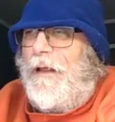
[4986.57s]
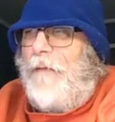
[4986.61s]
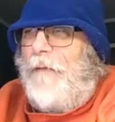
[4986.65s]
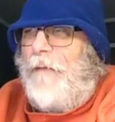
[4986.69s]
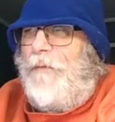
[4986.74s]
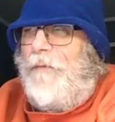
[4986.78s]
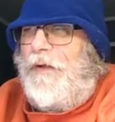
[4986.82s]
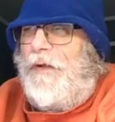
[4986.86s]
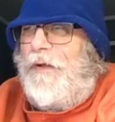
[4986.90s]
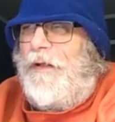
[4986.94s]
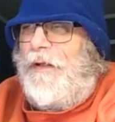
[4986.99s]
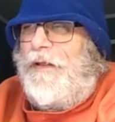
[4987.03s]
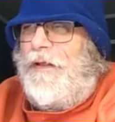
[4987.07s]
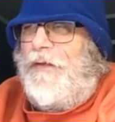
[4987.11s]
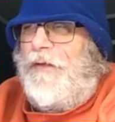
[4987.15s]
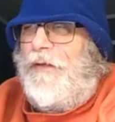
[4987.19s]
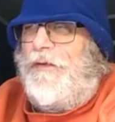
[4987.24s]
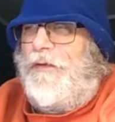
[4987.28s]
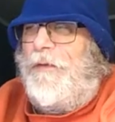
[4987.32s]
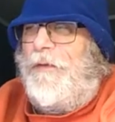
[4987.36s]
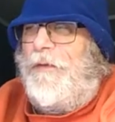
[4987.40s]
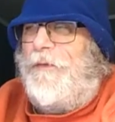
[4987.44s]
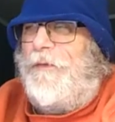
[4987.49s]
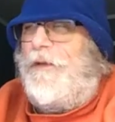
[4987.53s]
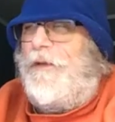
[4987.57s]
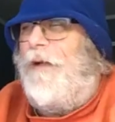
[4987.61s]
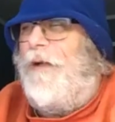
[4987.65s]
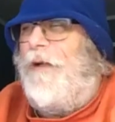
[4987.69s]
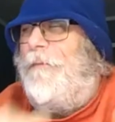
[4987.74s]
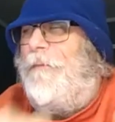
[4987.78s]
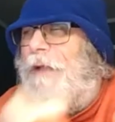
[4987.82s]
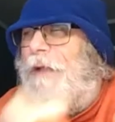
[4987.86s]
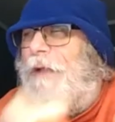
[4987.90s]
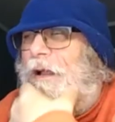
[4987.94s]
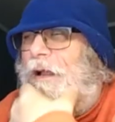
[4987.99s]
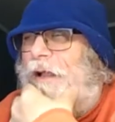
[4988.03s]
But YouTube has come
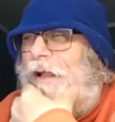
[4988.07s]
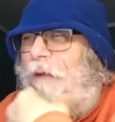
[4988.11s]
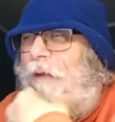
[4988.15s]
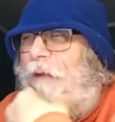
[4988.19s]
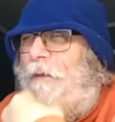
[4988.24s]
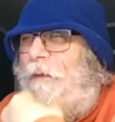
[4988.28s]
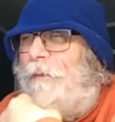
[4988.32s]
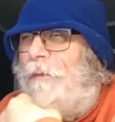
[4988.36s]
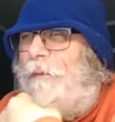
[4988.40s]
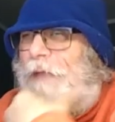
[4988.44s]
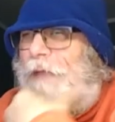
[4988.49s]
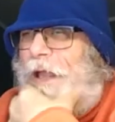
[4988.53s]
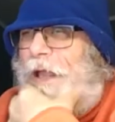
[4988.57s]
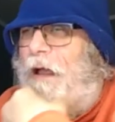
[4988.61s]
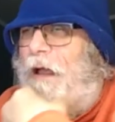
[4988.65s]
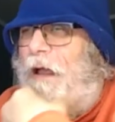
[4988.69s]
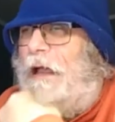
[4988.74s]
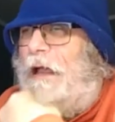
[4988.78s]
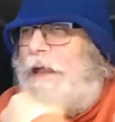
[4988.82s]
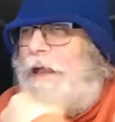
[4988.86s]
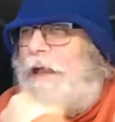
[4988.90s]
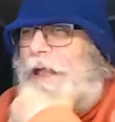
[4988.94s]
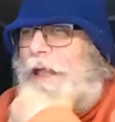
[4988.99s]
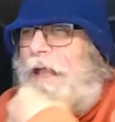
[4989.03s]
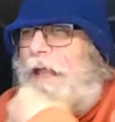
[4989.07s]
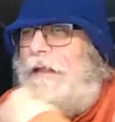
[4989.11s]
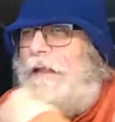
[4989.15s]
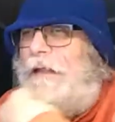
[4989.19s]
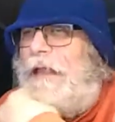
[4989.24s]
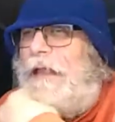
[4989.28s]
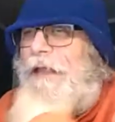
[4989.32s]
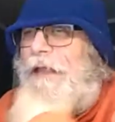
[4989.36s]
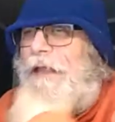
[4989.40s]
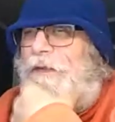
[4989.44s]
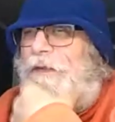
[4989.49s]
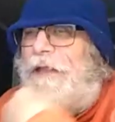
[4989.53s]
be- come in behind and
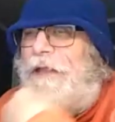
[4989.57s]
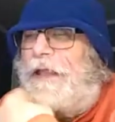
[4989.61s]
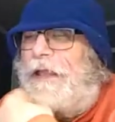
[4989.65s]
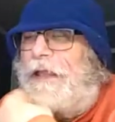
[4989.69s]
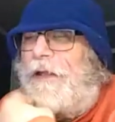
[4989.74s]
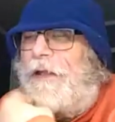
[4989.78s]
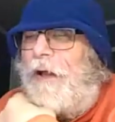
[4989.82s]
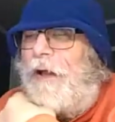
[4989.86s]
has taken